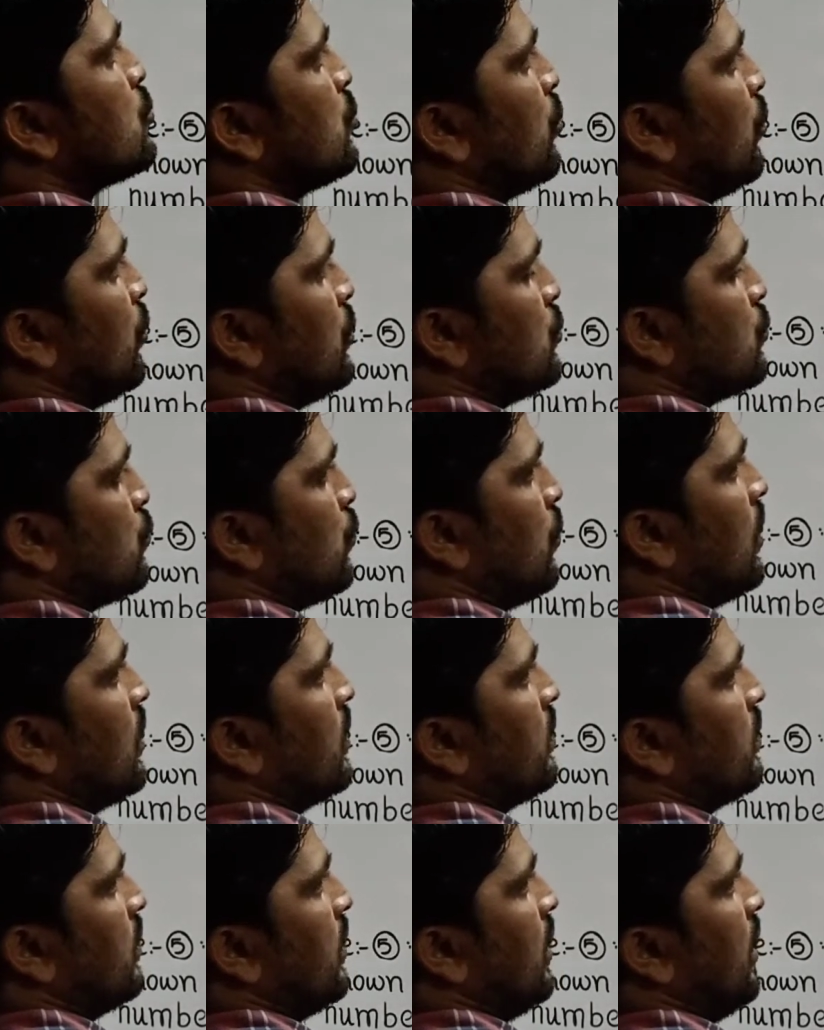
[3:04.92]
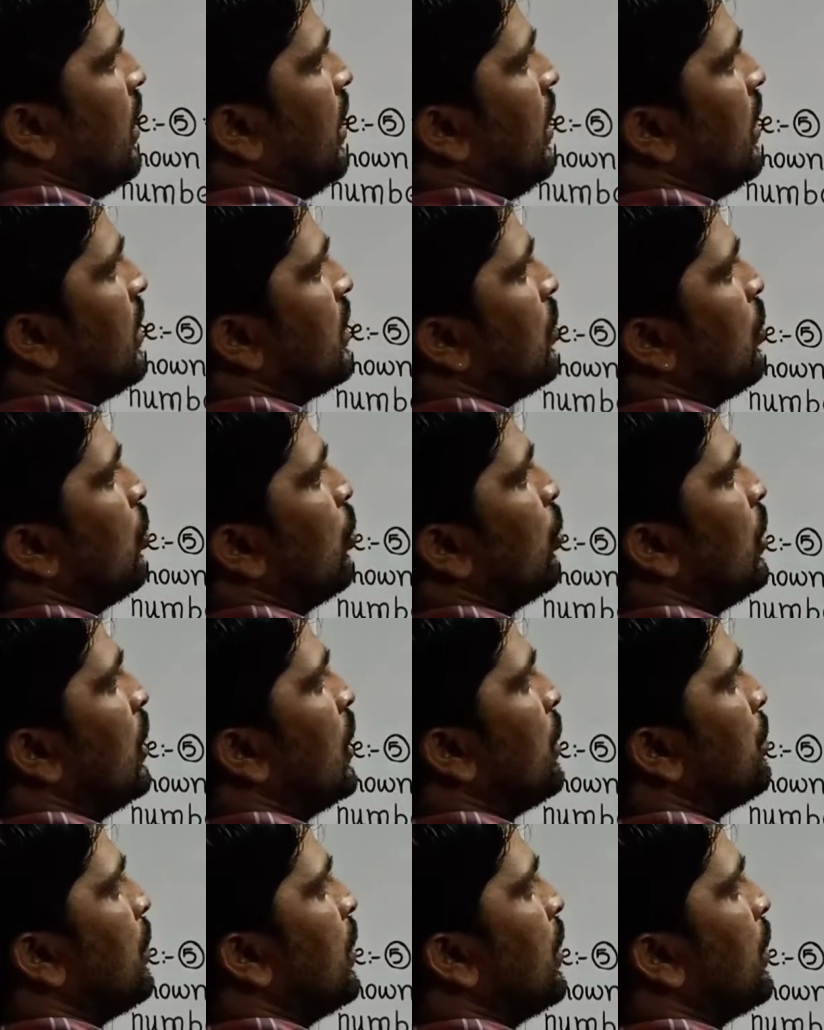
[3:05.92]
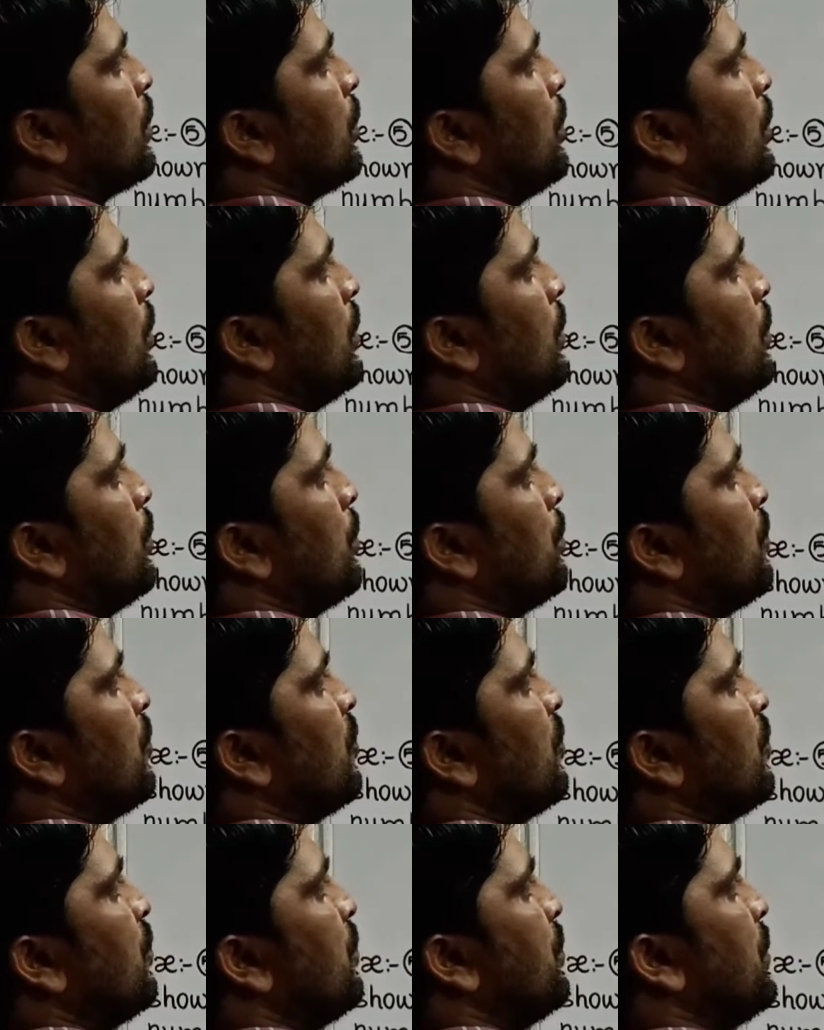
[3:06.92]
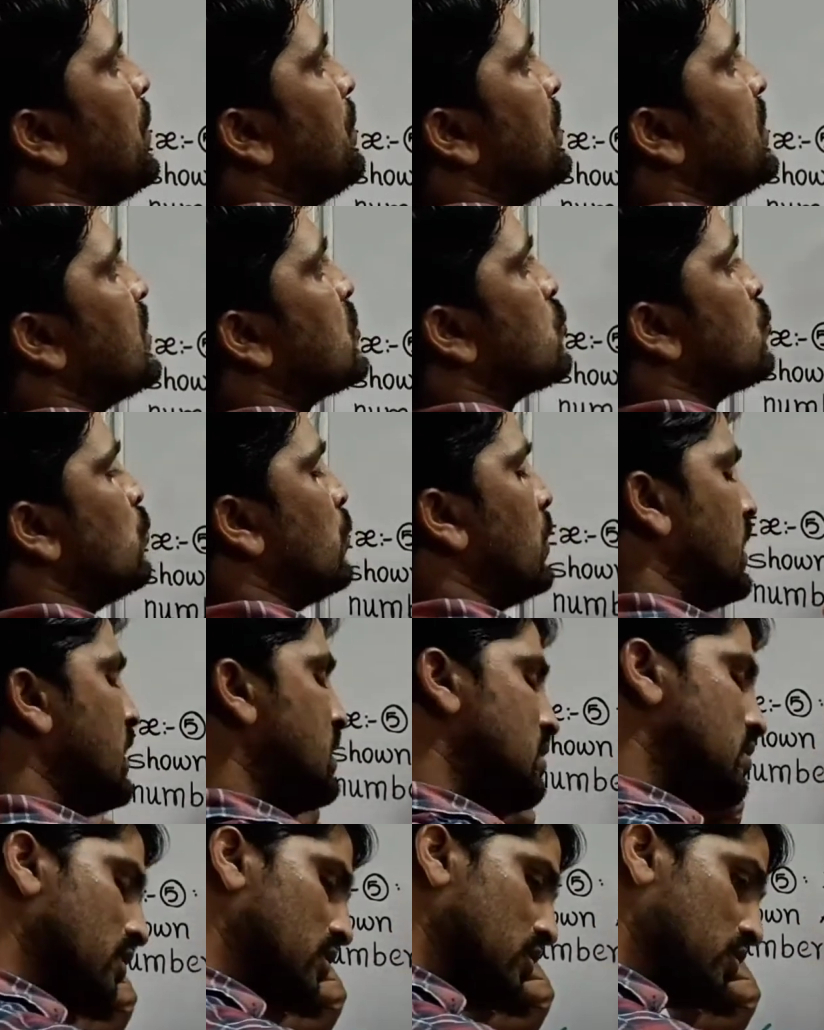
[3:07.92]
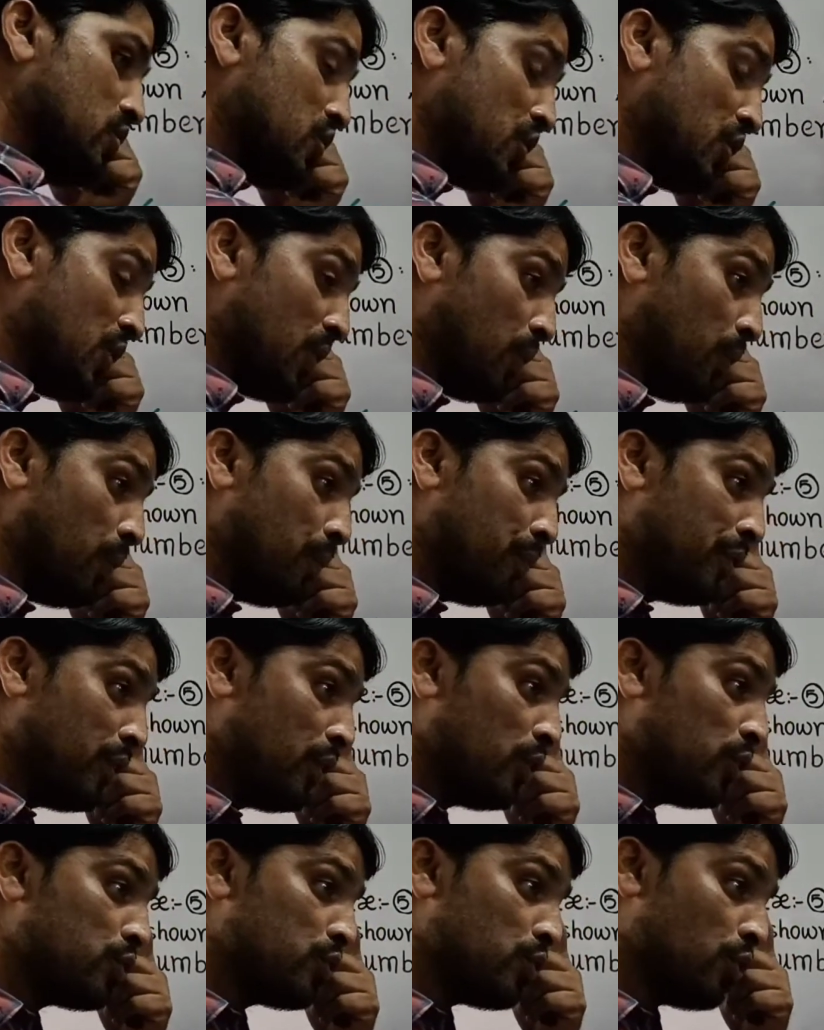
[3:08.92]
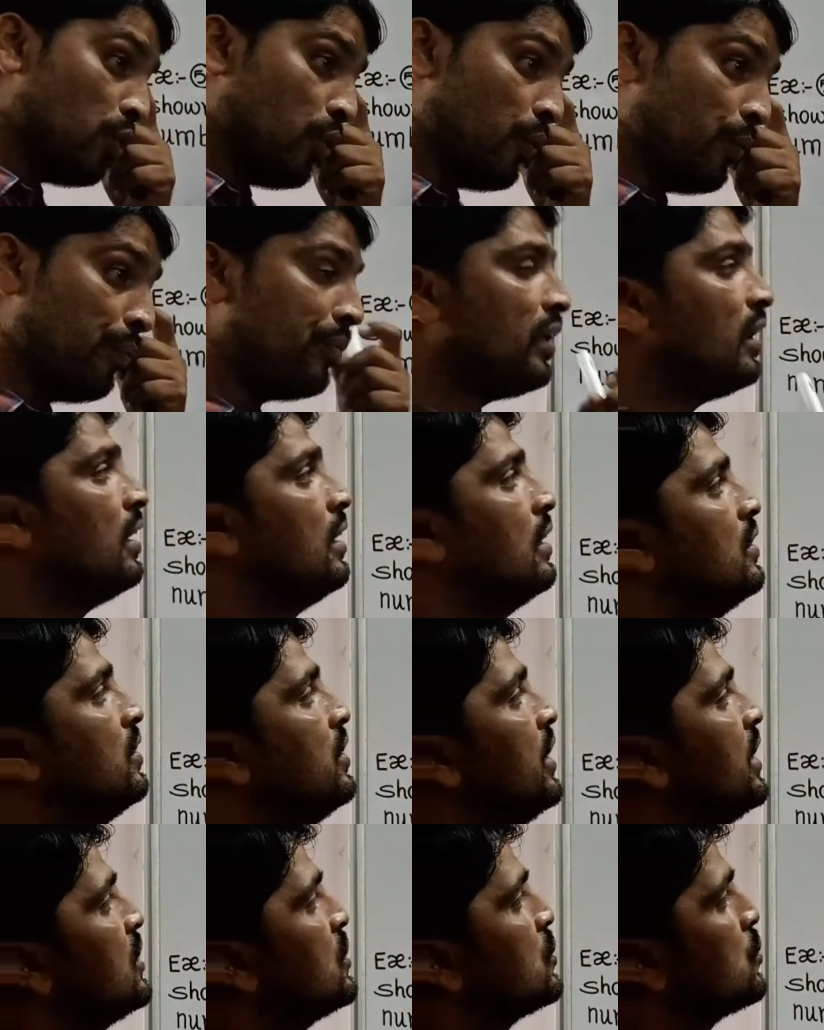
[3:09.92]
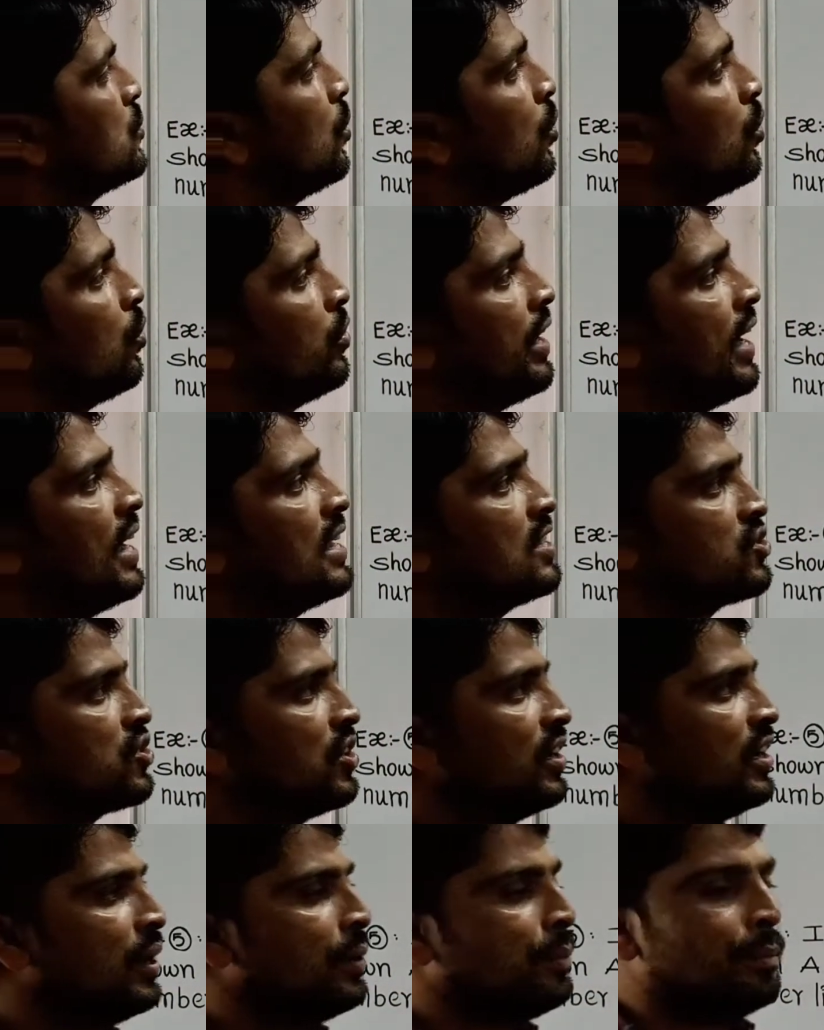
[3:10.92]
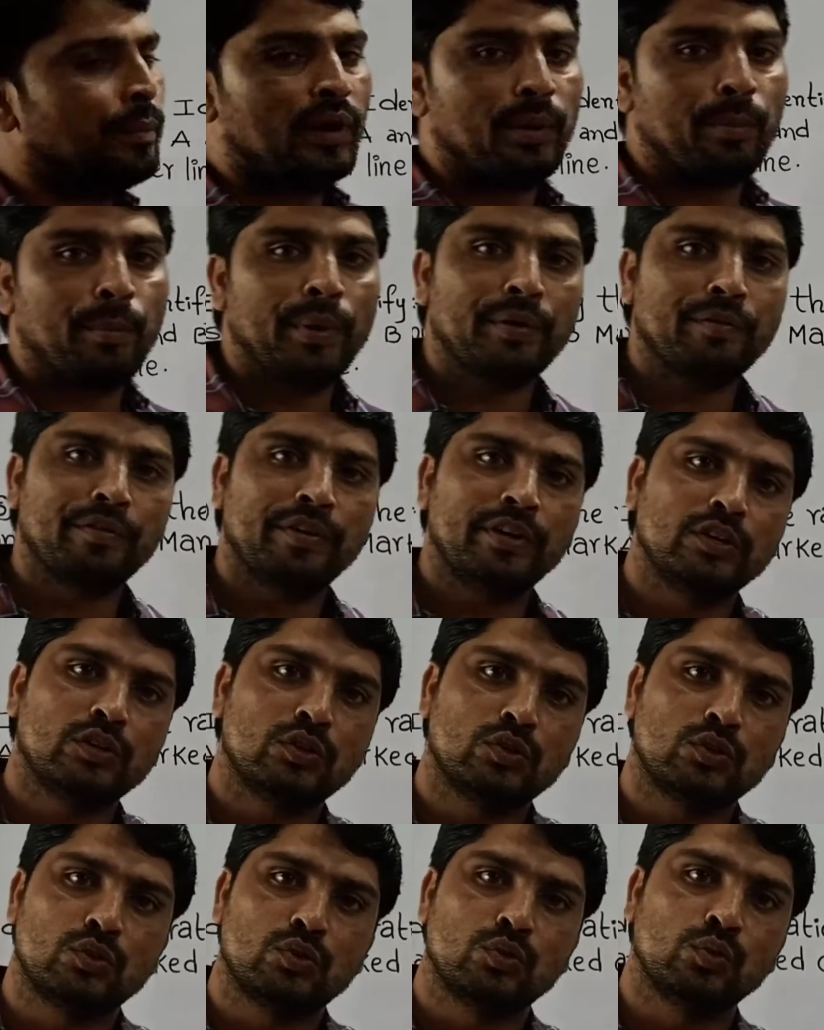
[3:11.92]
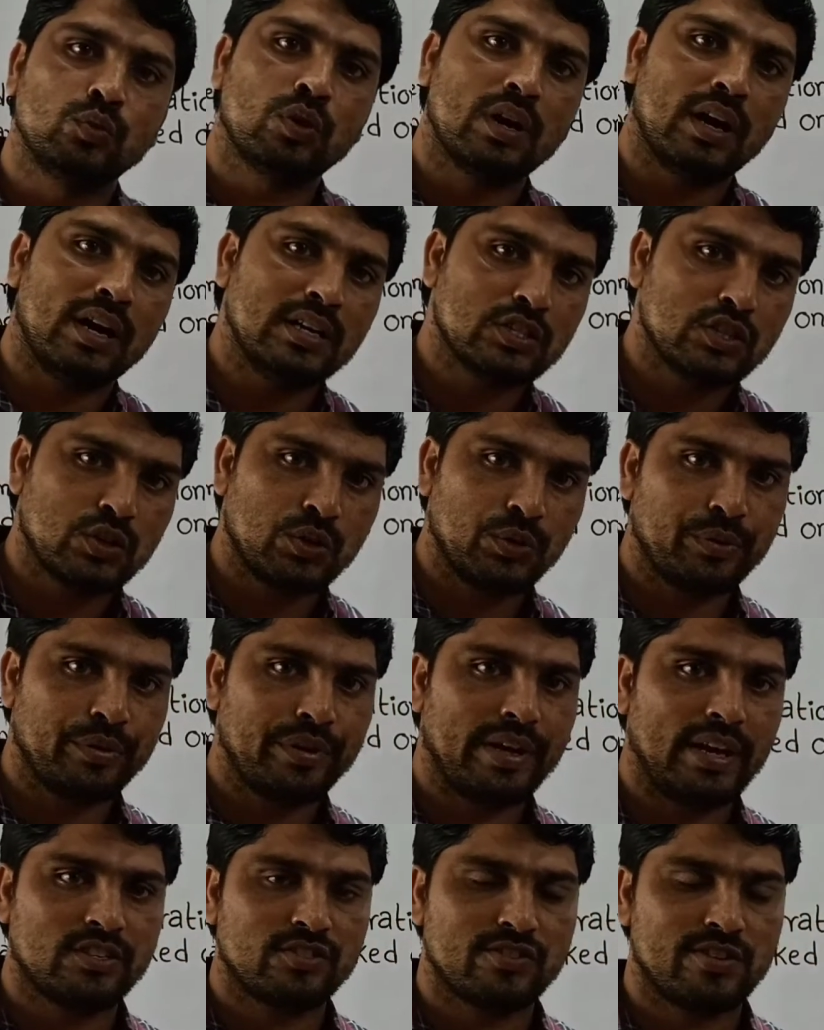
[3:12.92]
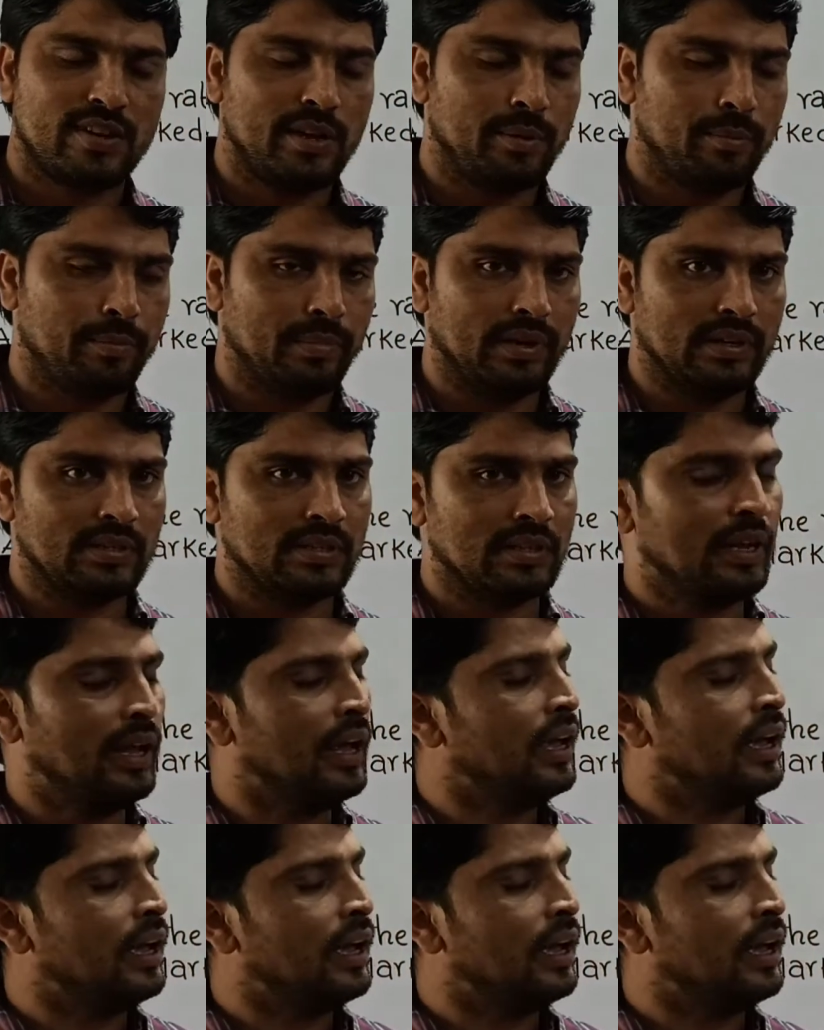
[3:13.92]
0 is 1 and the whole number previous to 1 is 0. So there is no natural number between two consecutive natural numbers.